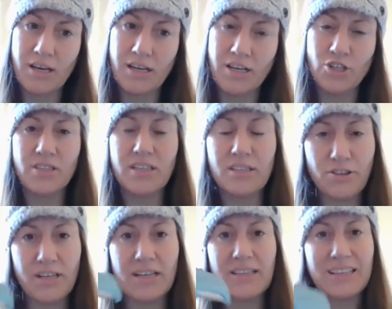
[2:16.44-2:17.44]
It's just easier
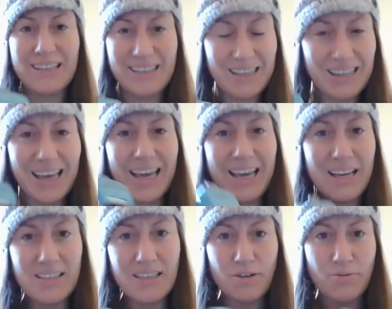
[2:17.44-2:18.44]
to get the
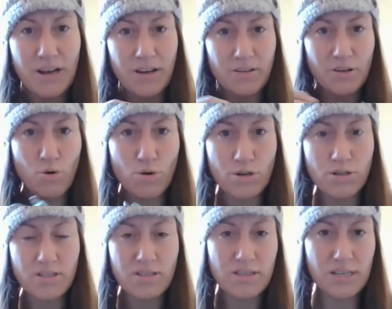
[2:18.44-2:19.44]
legs and around the
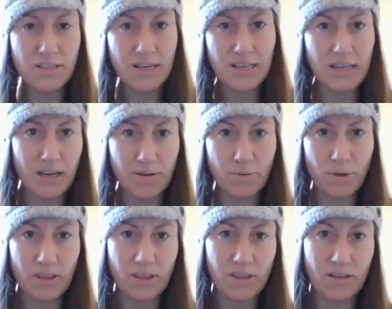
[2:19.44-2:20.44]
corners and things like that
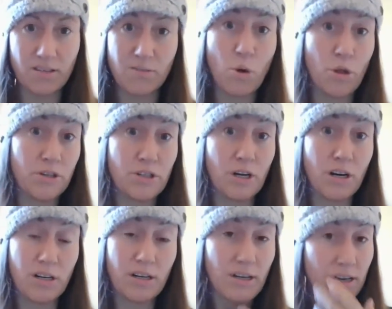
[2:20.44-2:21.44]
with the smaller
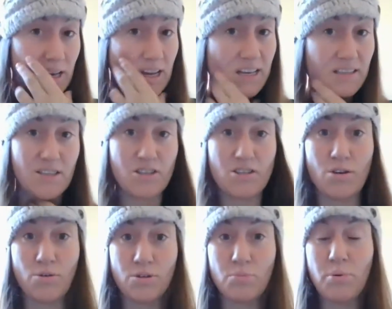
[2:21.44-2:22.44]
dog. And
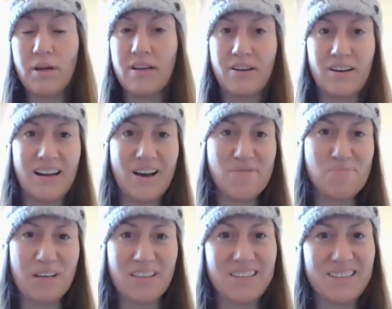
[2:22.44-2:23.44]
so depending on how
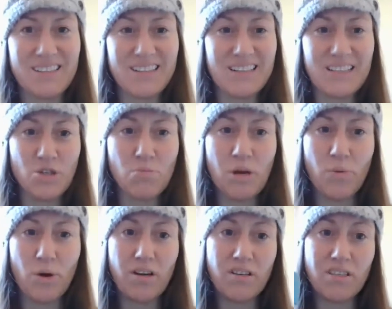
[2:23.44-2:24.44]
big the dog gets, you may
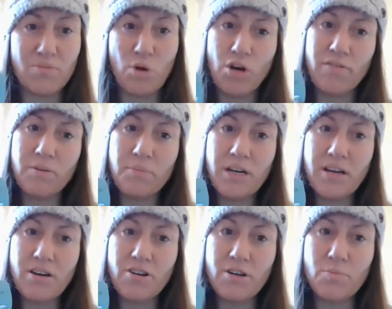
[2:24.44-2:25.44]
want a small
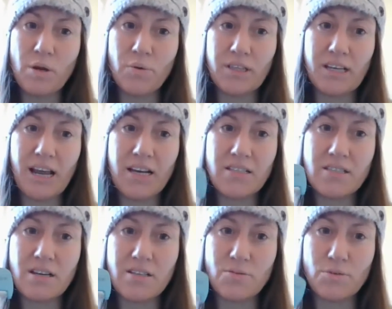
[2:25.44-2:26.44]
Furminator or you may want the cat
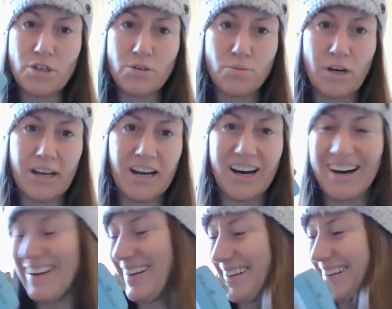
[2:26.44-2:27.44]
size, which is what I
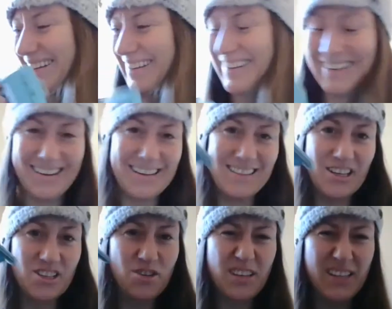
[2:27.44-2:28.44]
got. It's
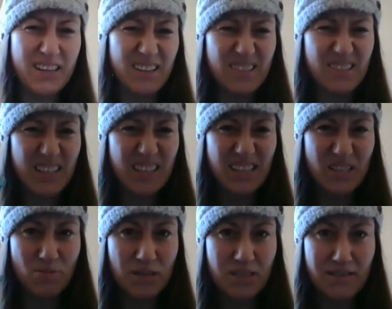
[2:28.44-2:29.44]
also, I think, a little less
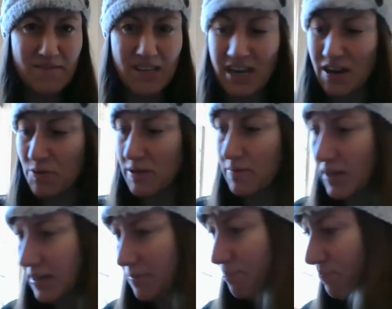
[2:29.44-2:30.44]
expensive, the cat
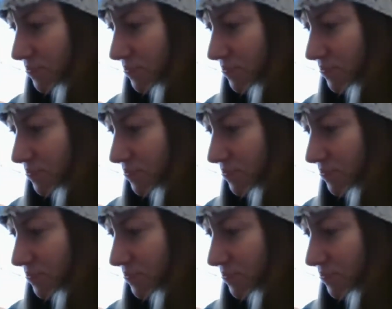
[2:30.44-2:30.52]
one.